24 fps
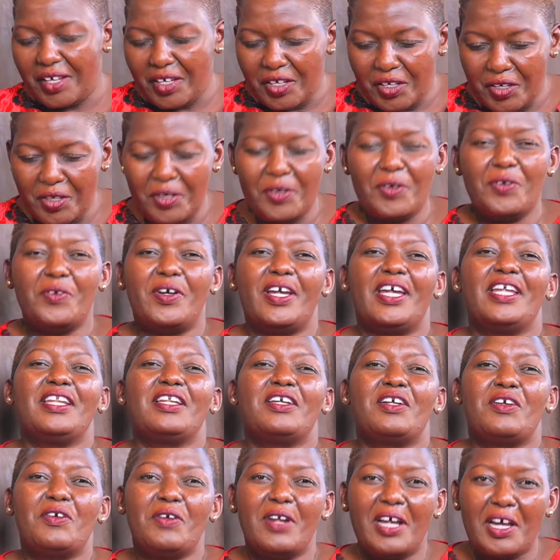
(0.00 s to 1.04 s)
Thank you,
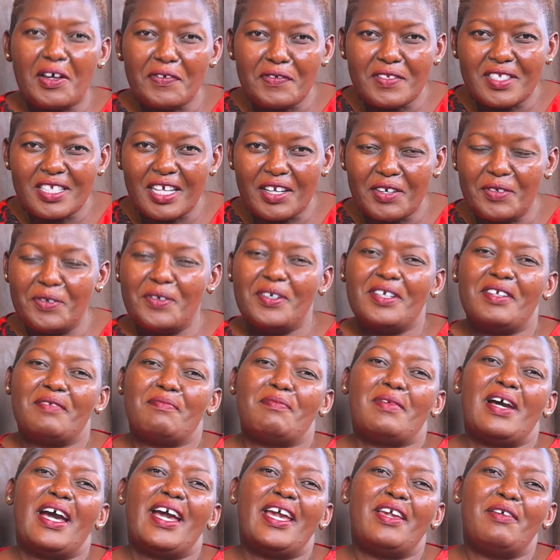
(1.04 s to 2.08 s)
and good
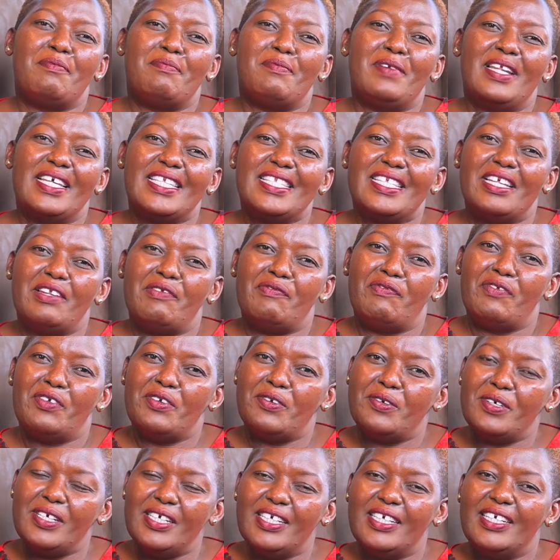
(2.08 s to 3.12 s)
afternoon, my blessed
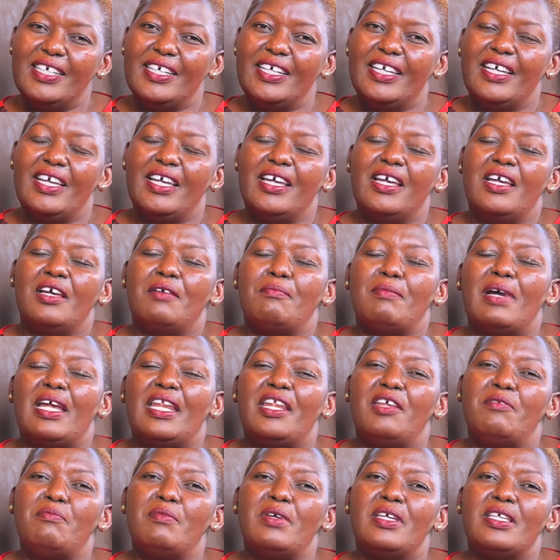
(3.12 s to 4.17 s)
viewer. My
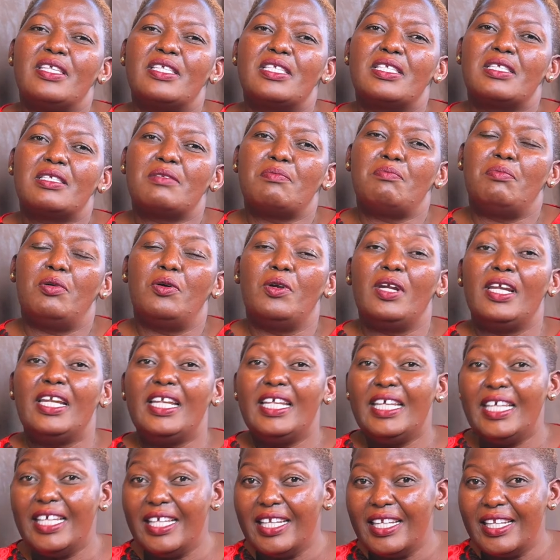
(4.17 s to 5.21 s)
name is
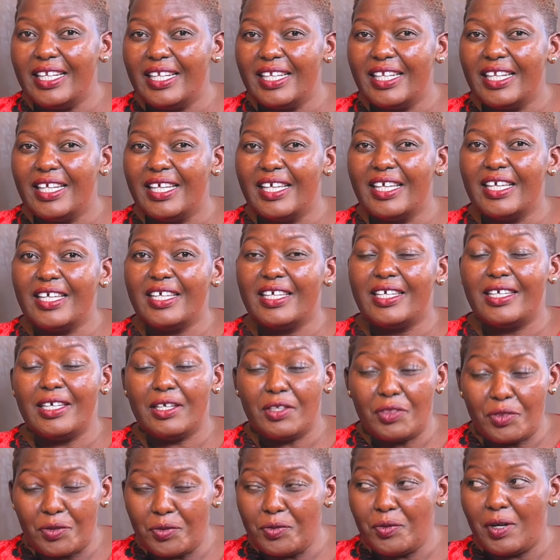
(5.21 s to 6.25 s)
Pauline
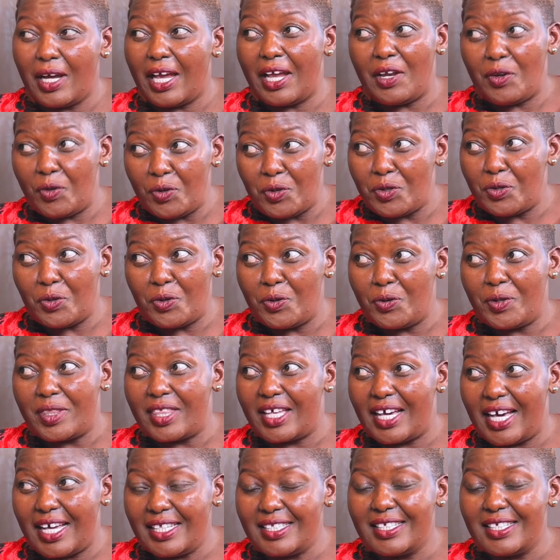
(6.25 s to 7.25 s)
Kithu. I know you don't know that.